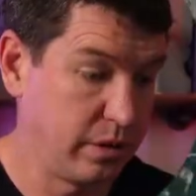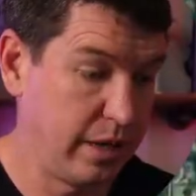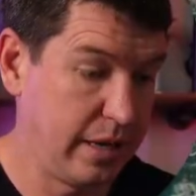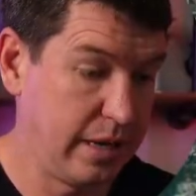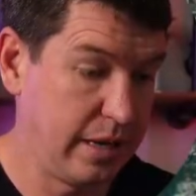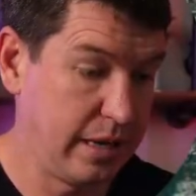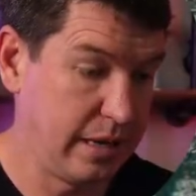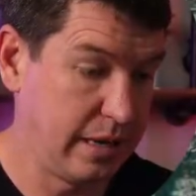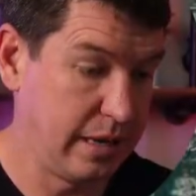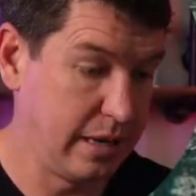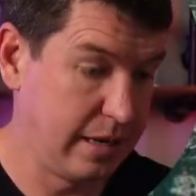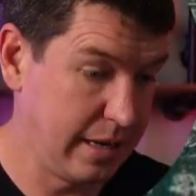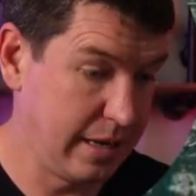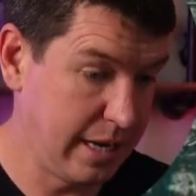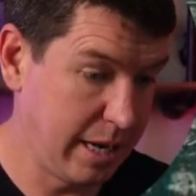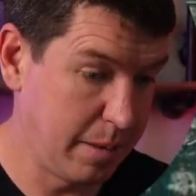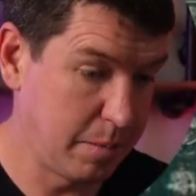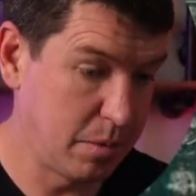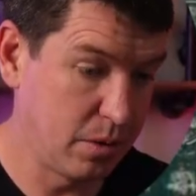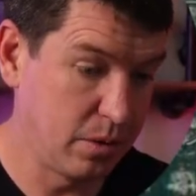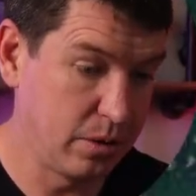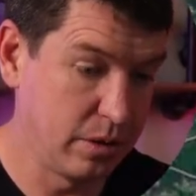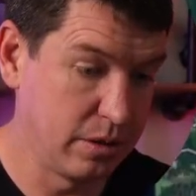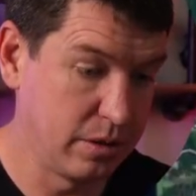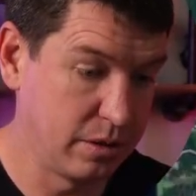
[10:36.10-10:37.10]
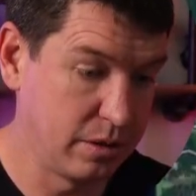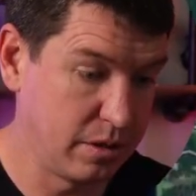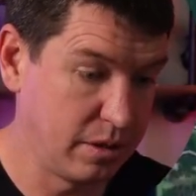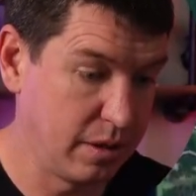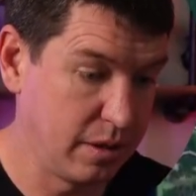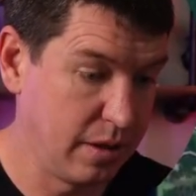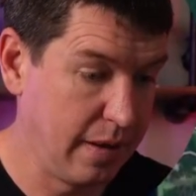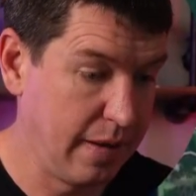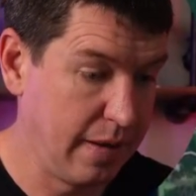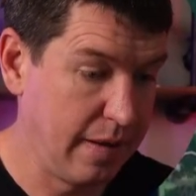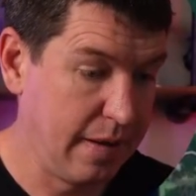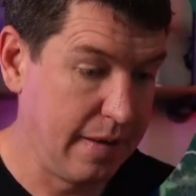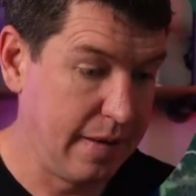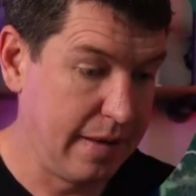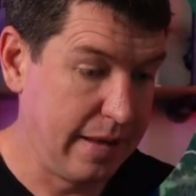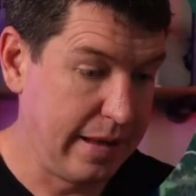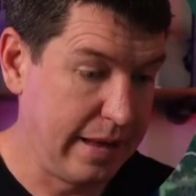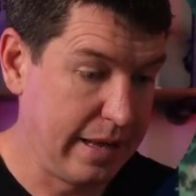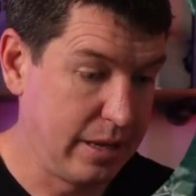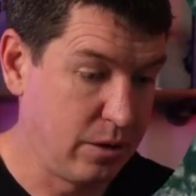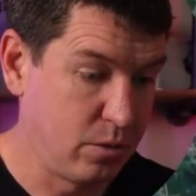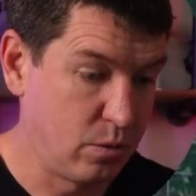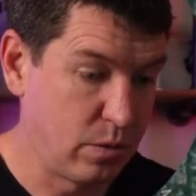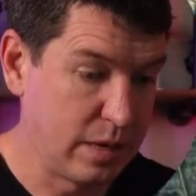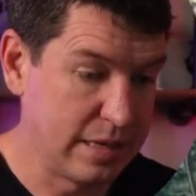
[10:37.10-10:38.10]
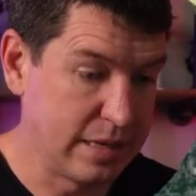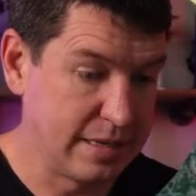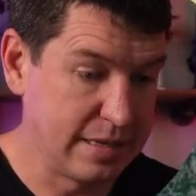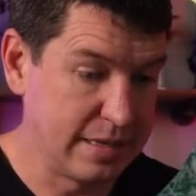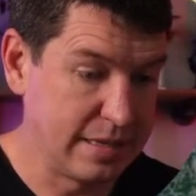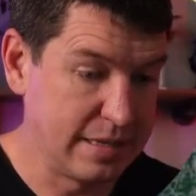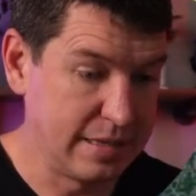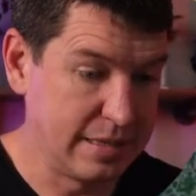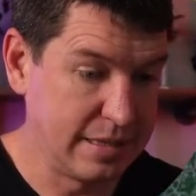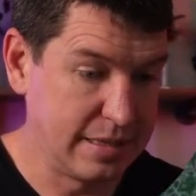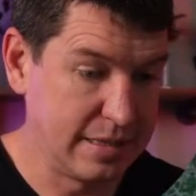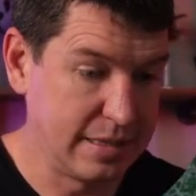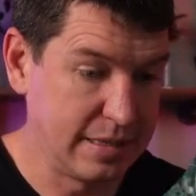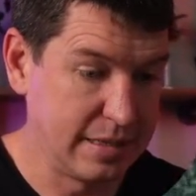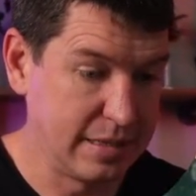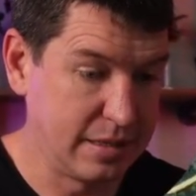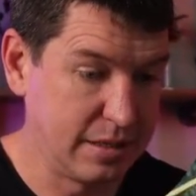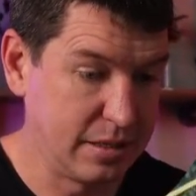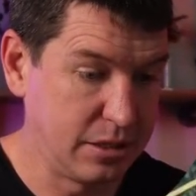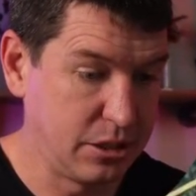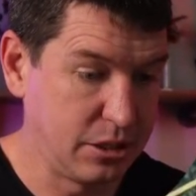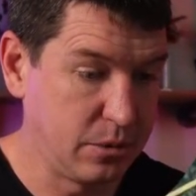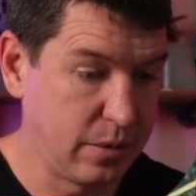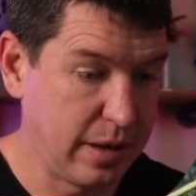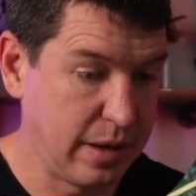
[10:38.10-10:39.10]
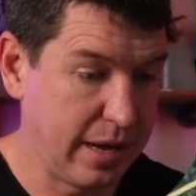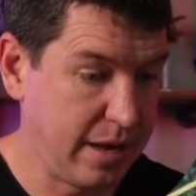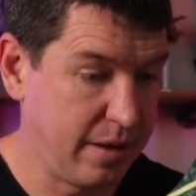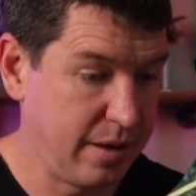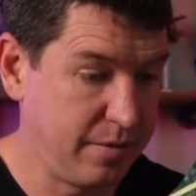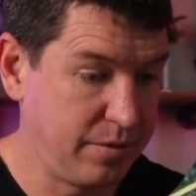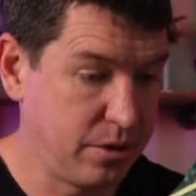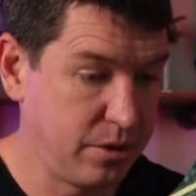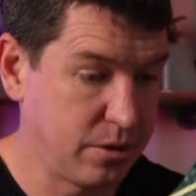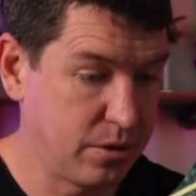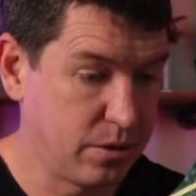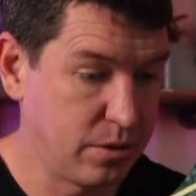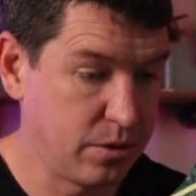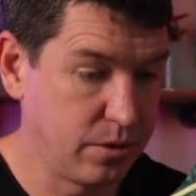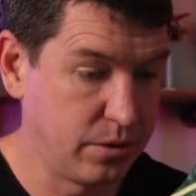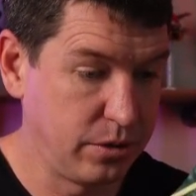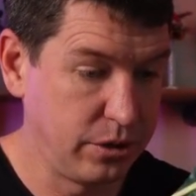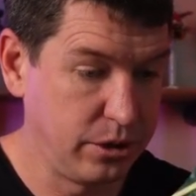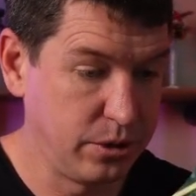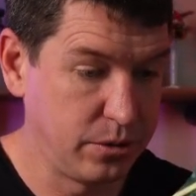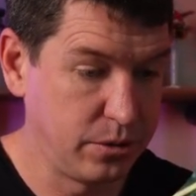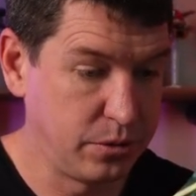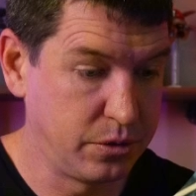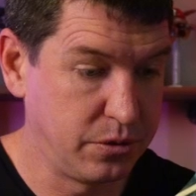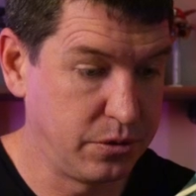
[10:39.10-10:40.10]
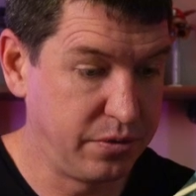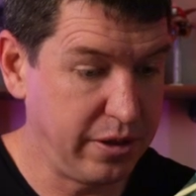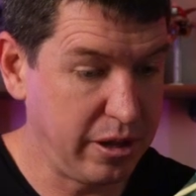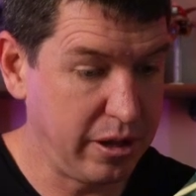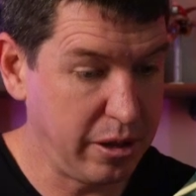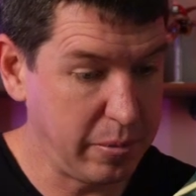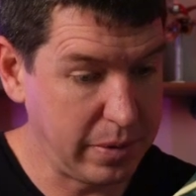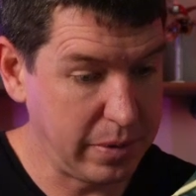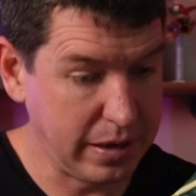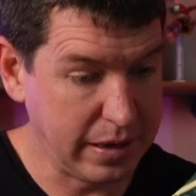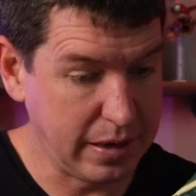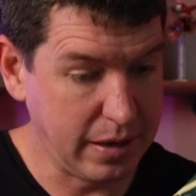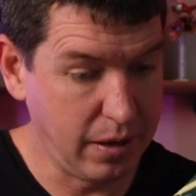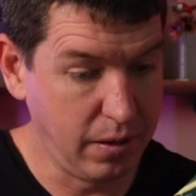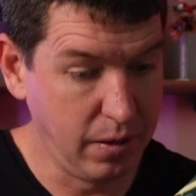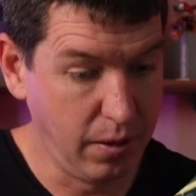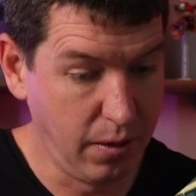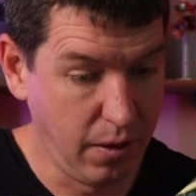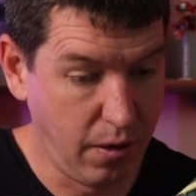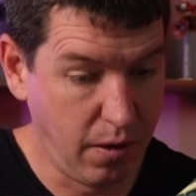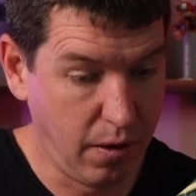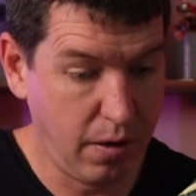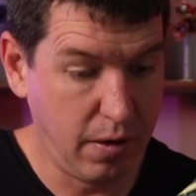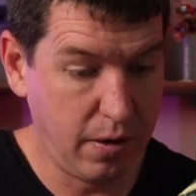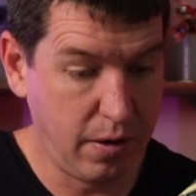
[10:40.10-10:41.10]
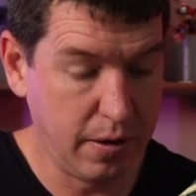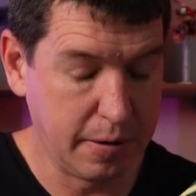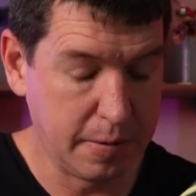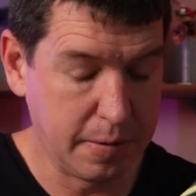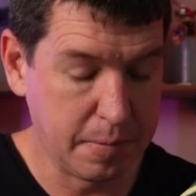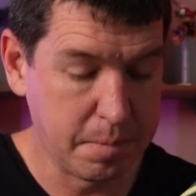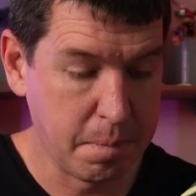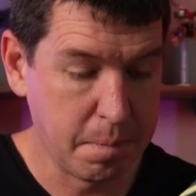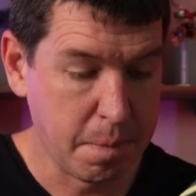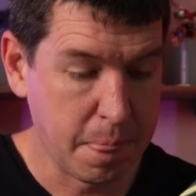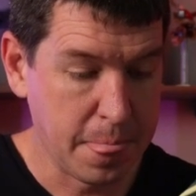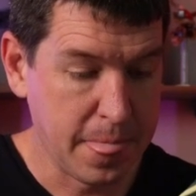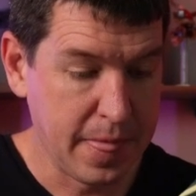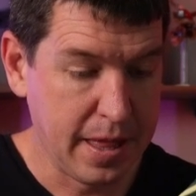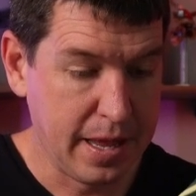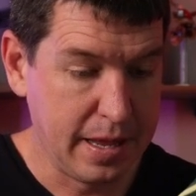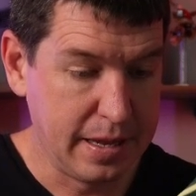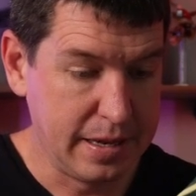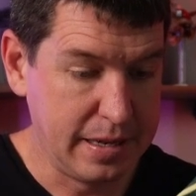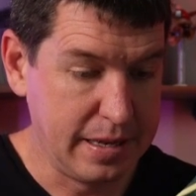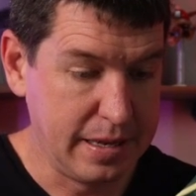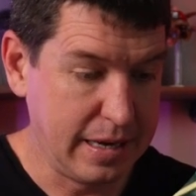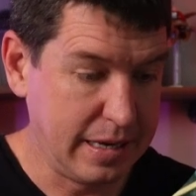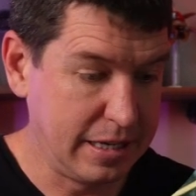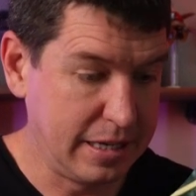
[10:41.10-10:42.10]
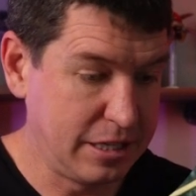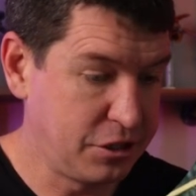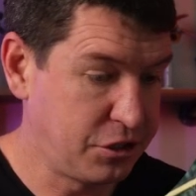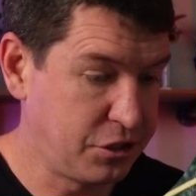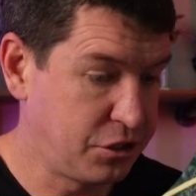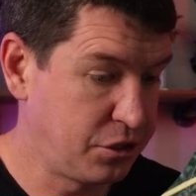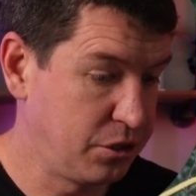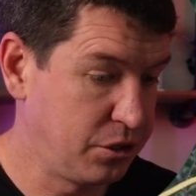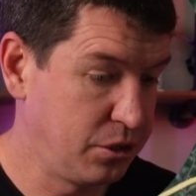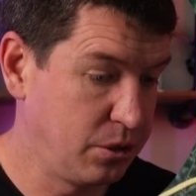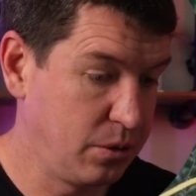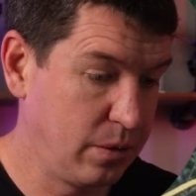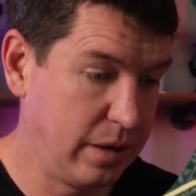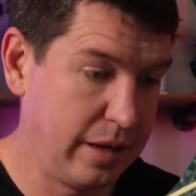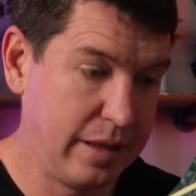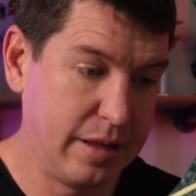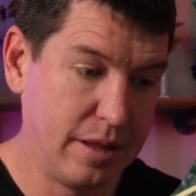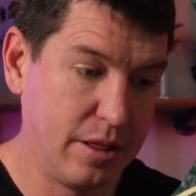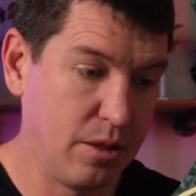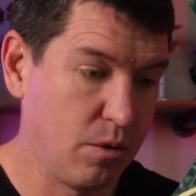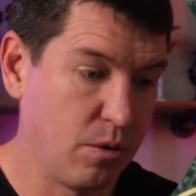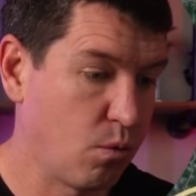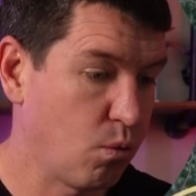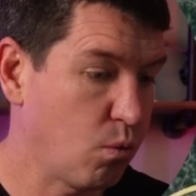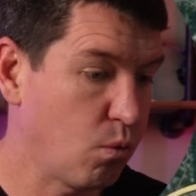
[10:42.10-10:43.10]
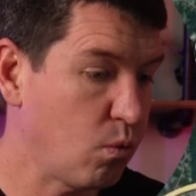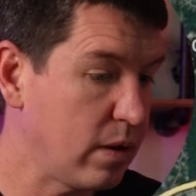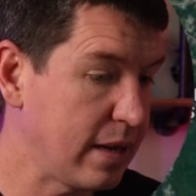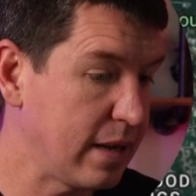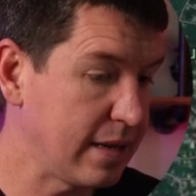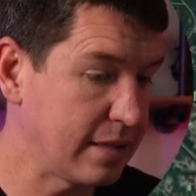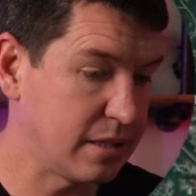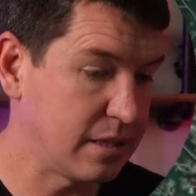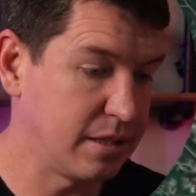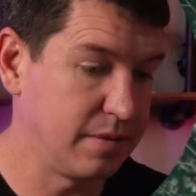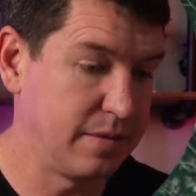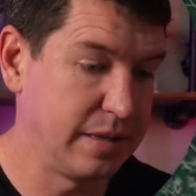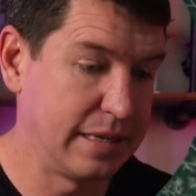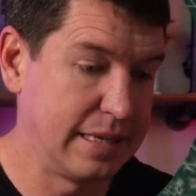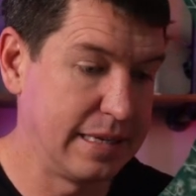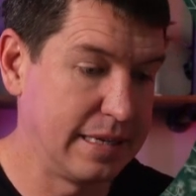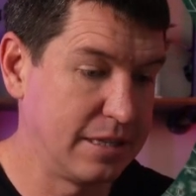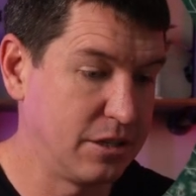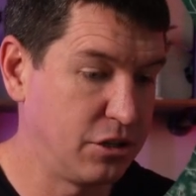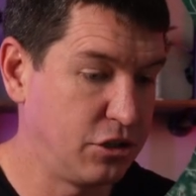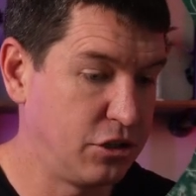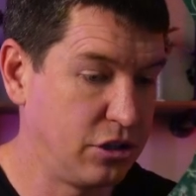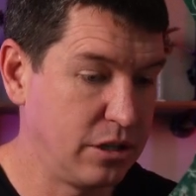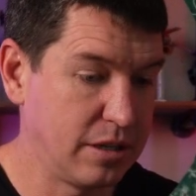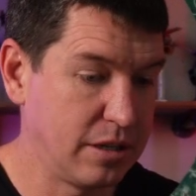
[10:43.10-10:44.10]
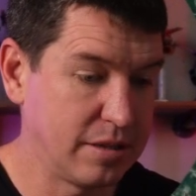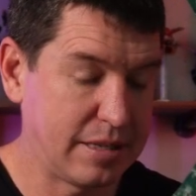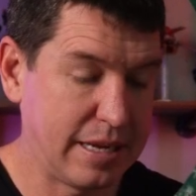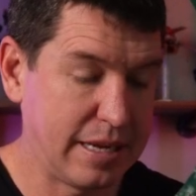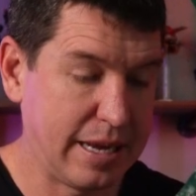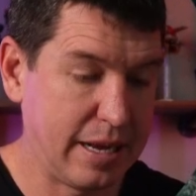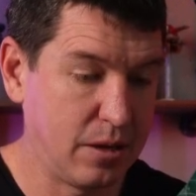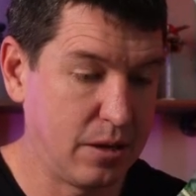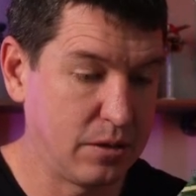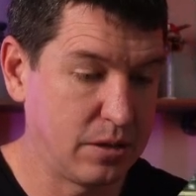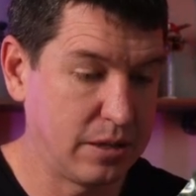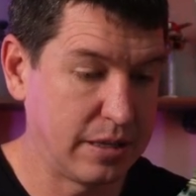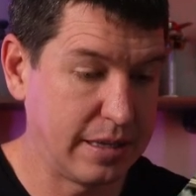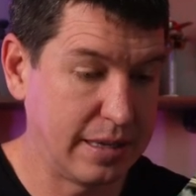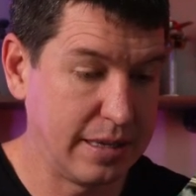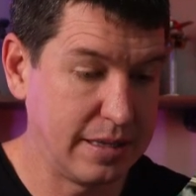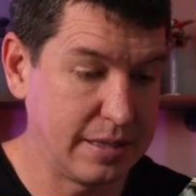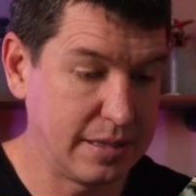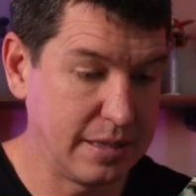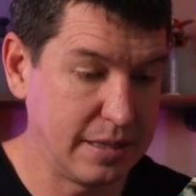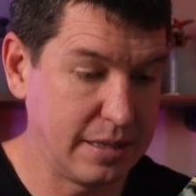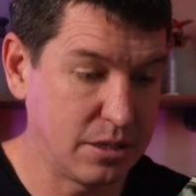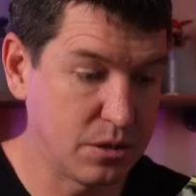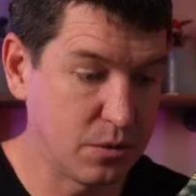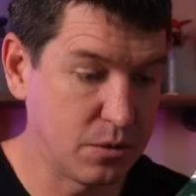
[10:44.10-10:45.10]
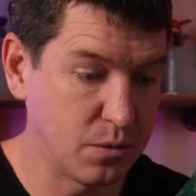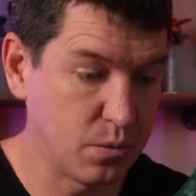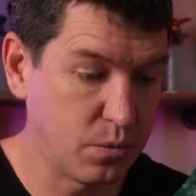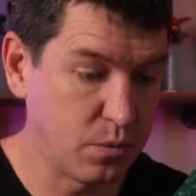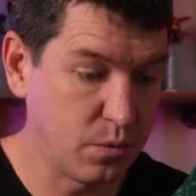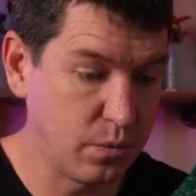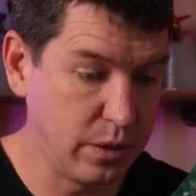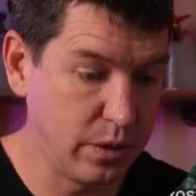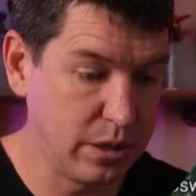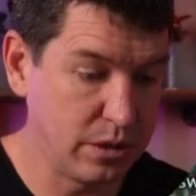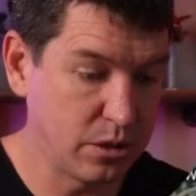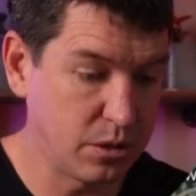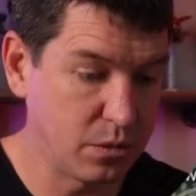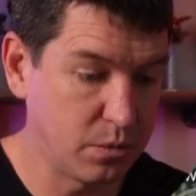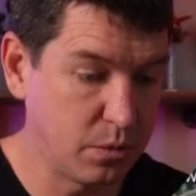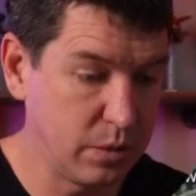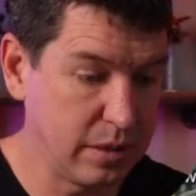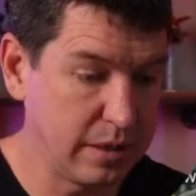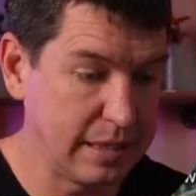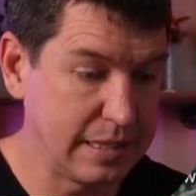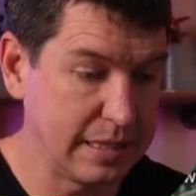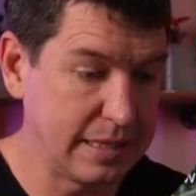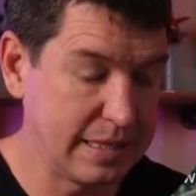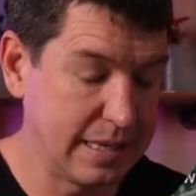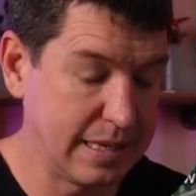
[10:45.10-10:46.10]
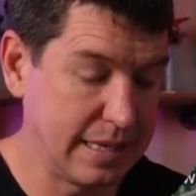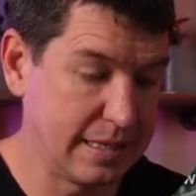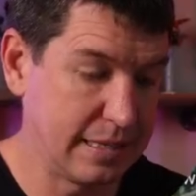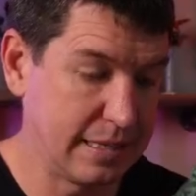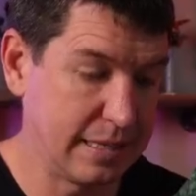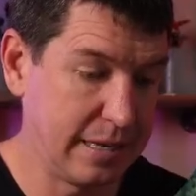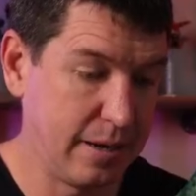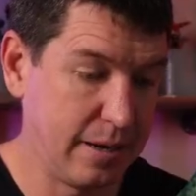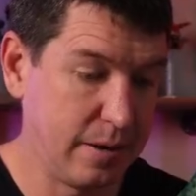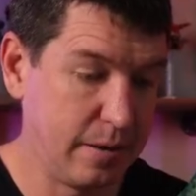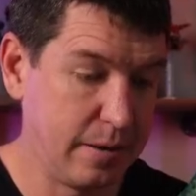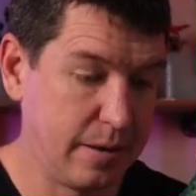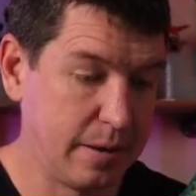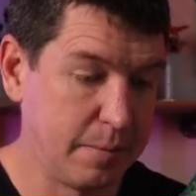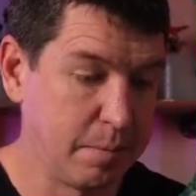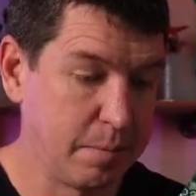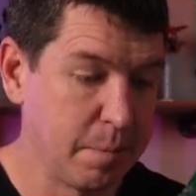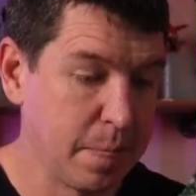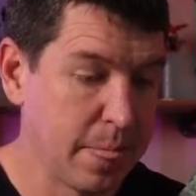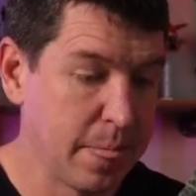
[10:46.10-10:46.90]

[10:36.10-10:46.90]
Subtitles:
and neighborhoods and residences. You have your development along 92, and then the rest of it is just housing. It's a really dense area.